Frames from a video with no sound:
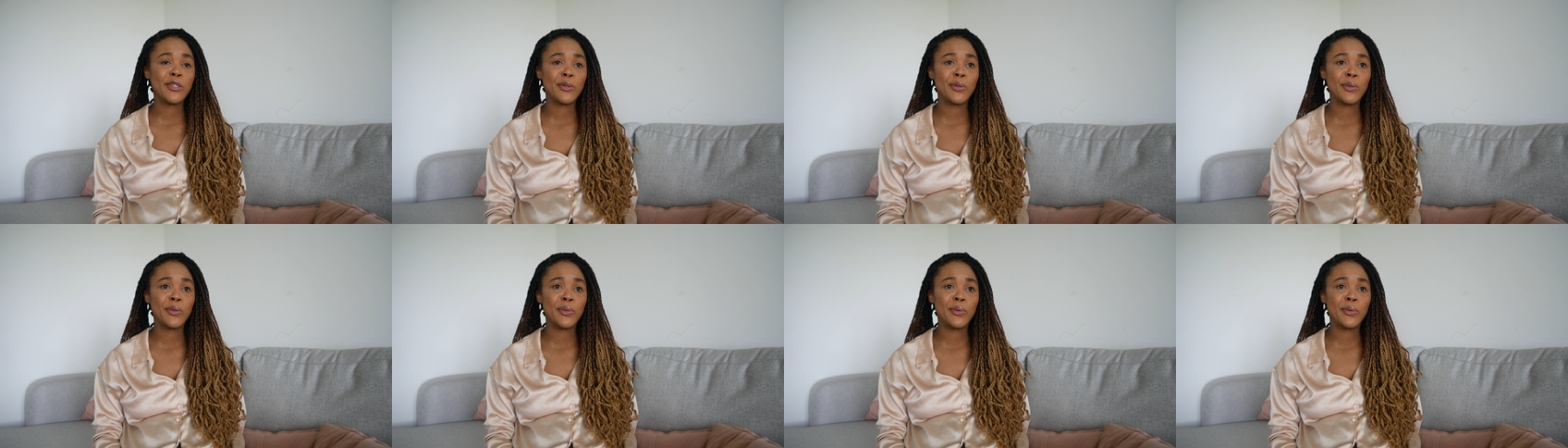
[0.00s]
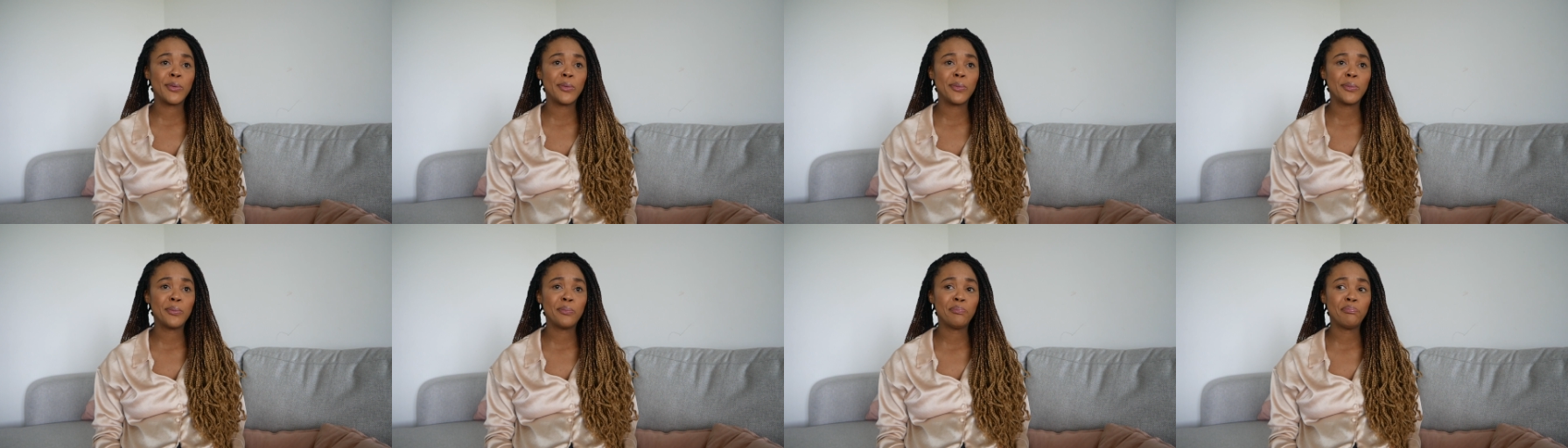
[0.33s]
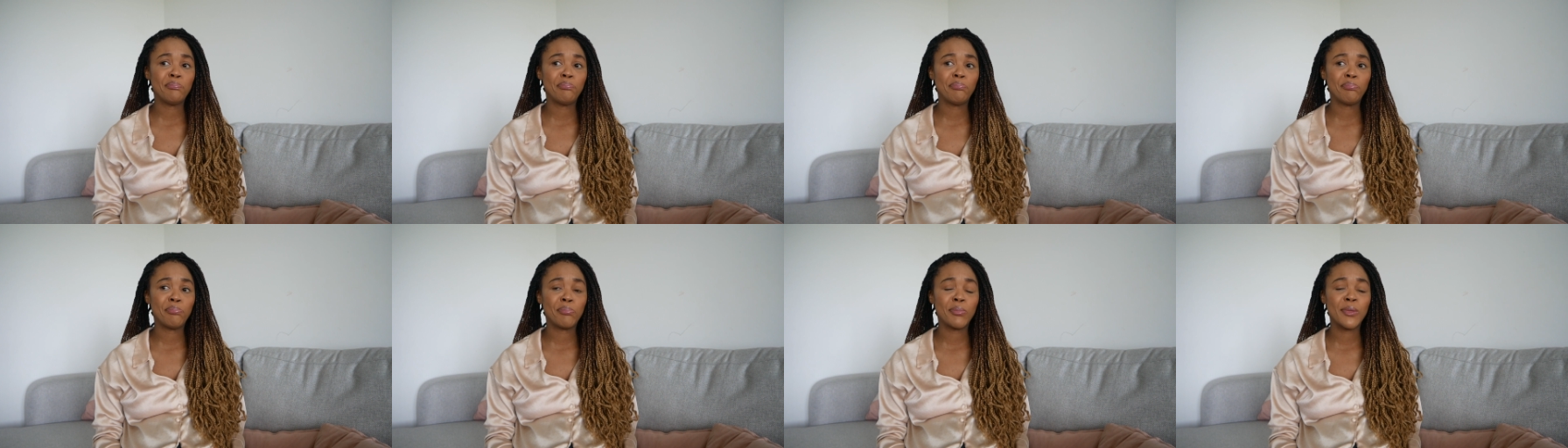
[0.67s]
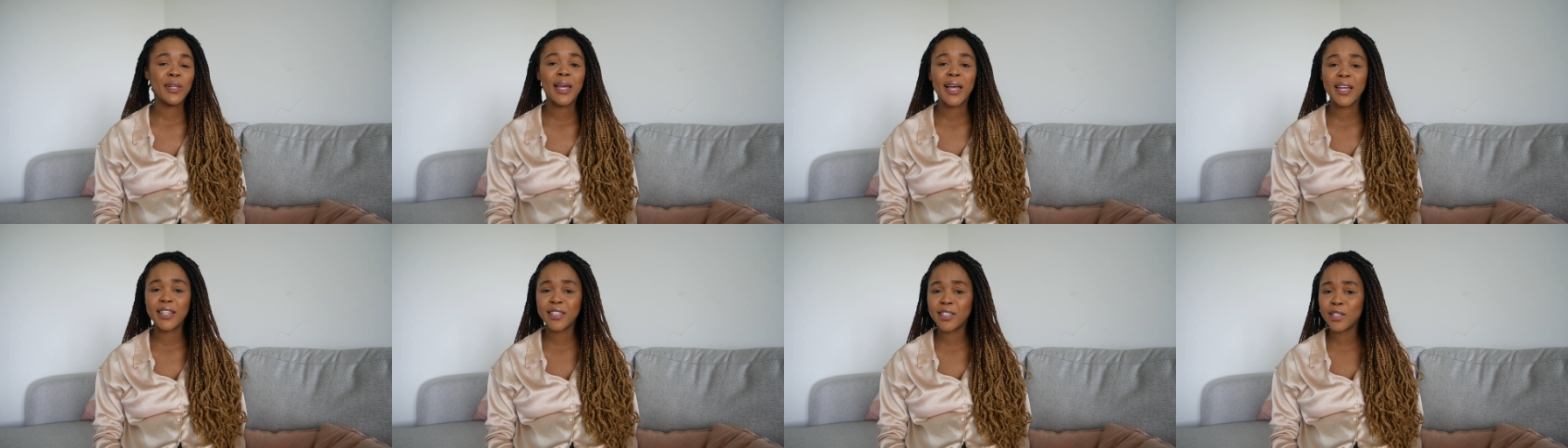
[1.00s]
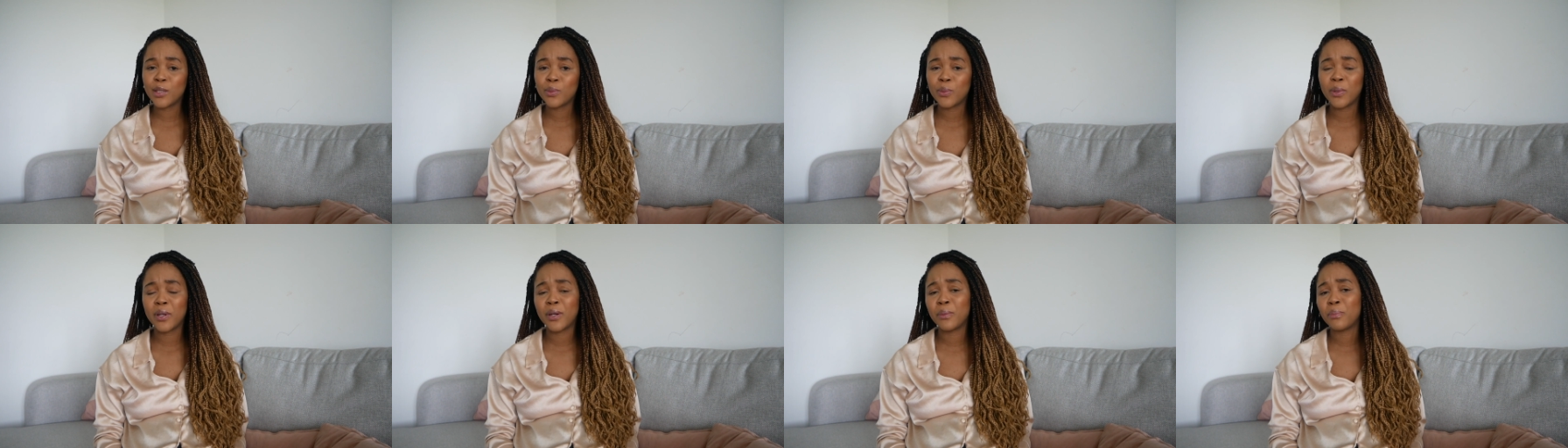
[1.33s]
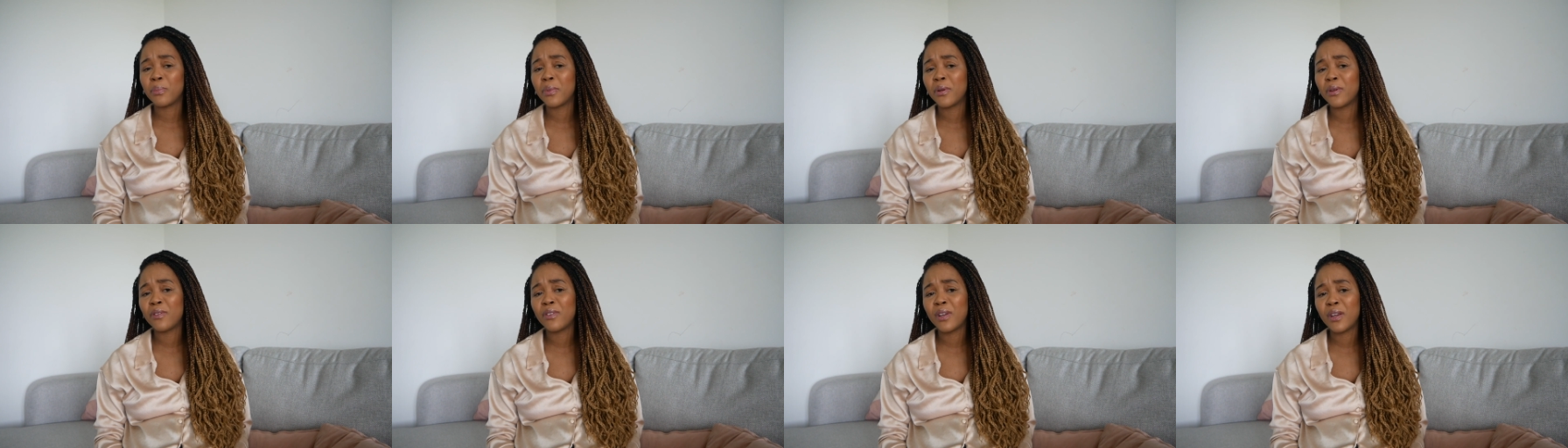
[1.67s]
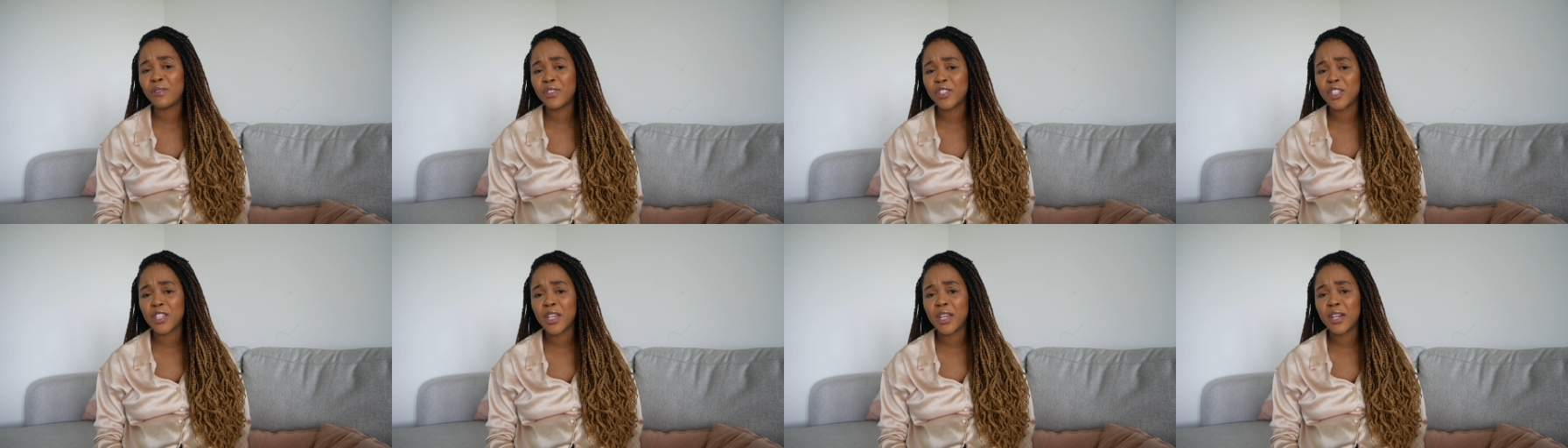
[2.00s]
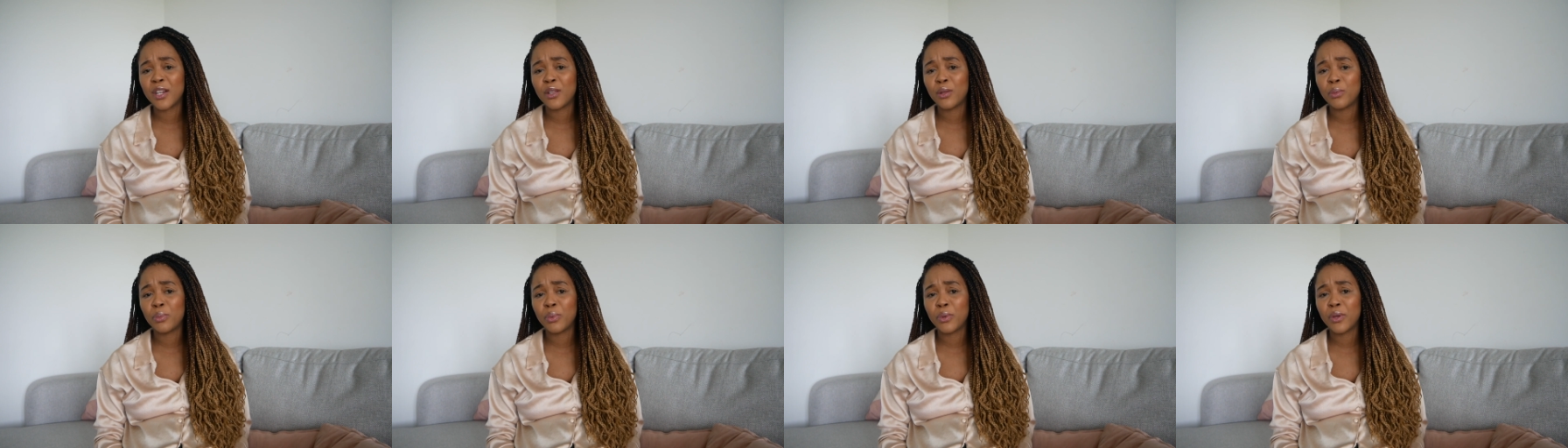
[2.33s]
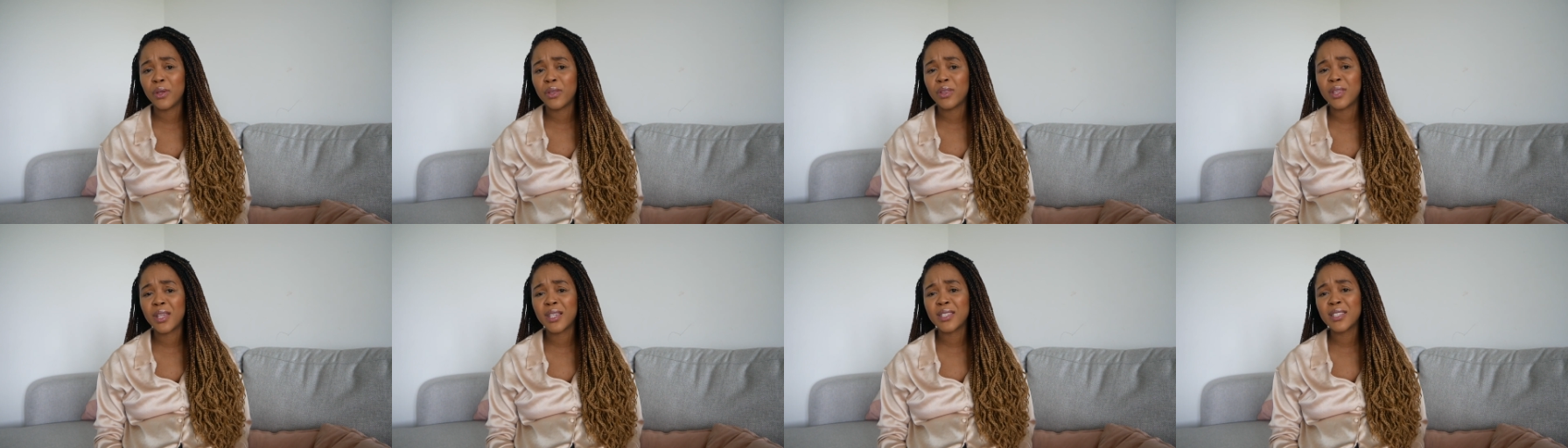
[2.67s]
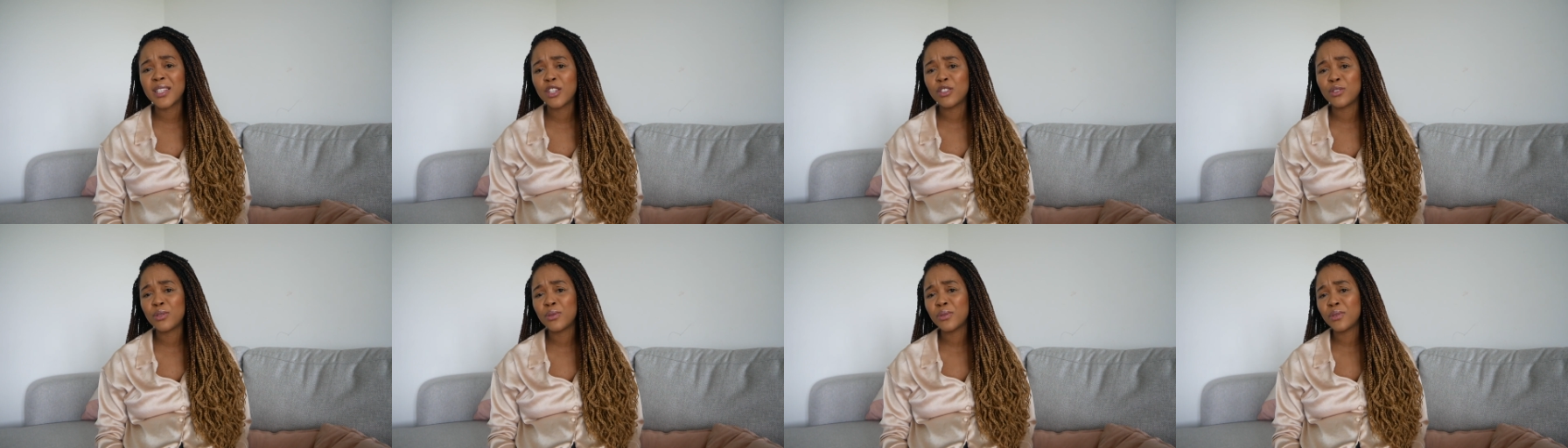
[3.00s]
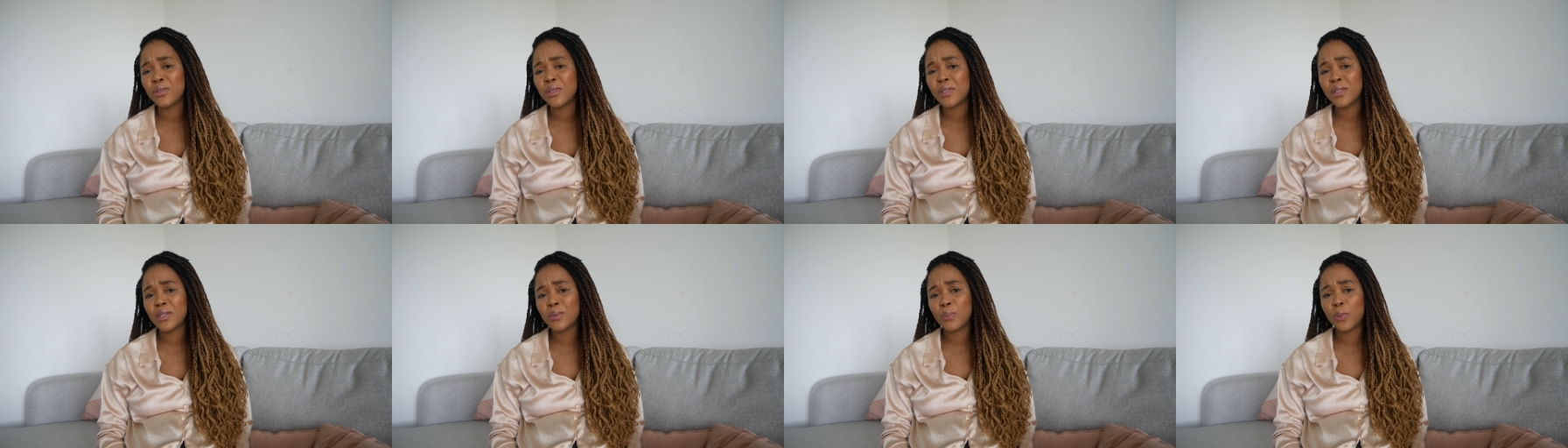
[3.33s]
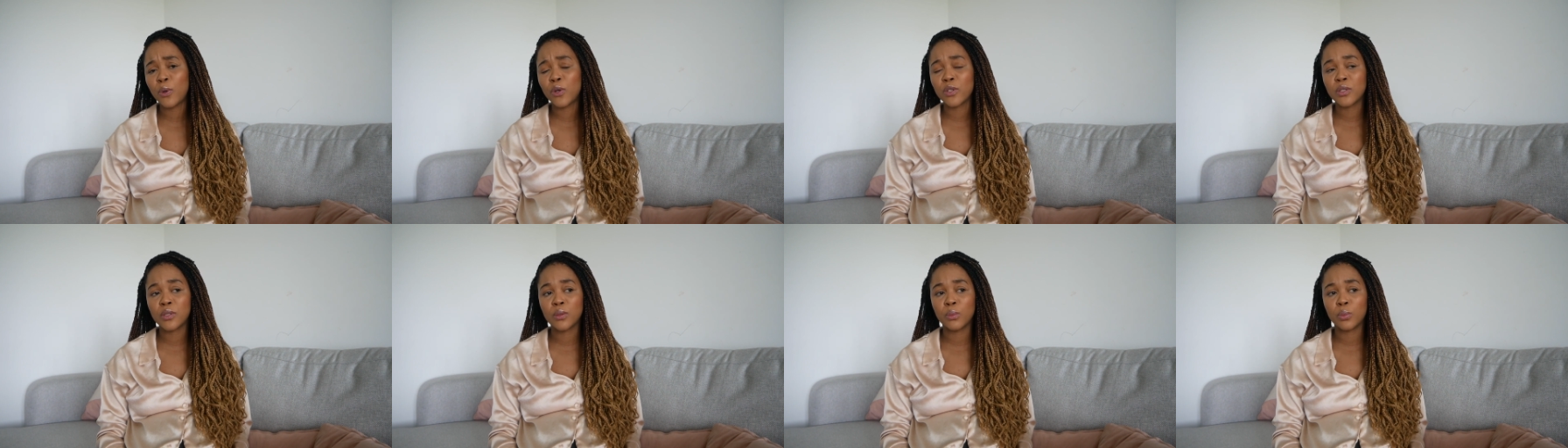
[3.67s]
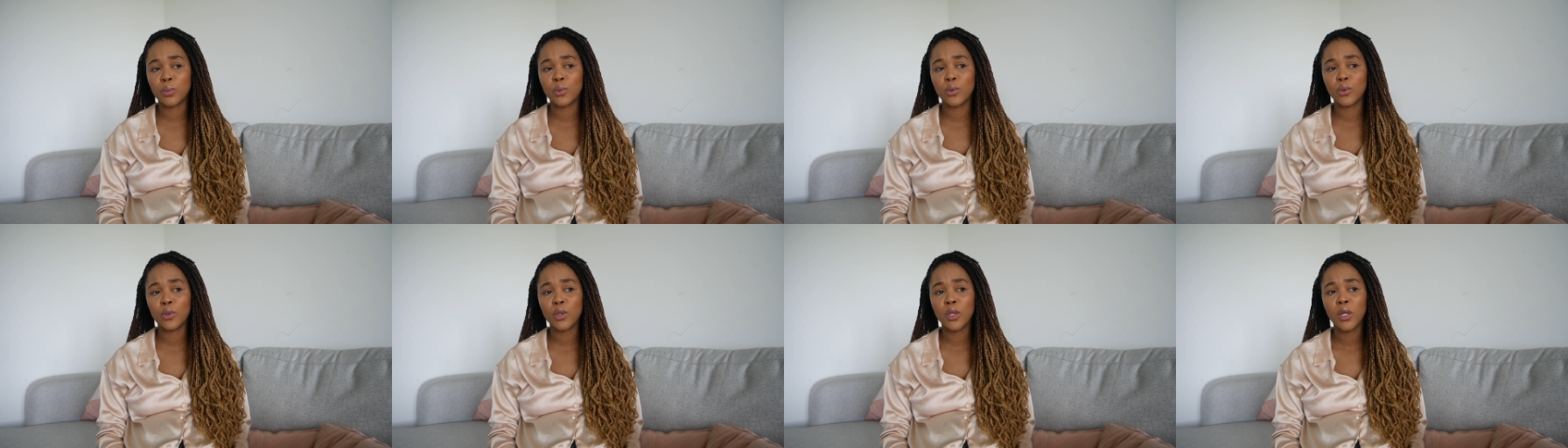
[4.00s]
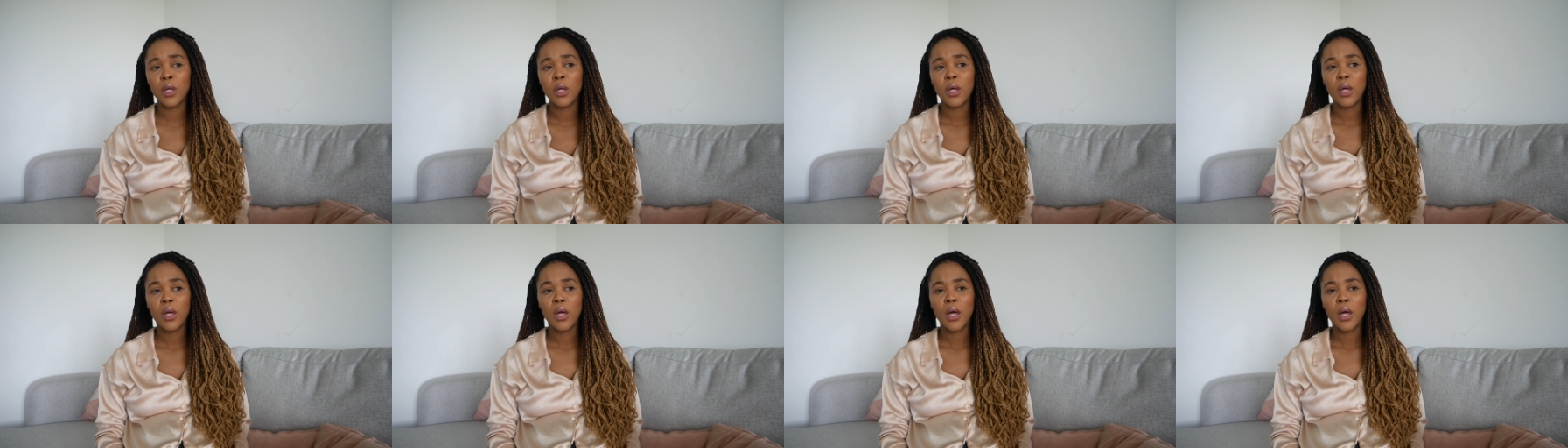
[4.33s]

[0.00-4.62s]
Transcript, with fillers: to, I just want a, a vaginal birth as natural as possible.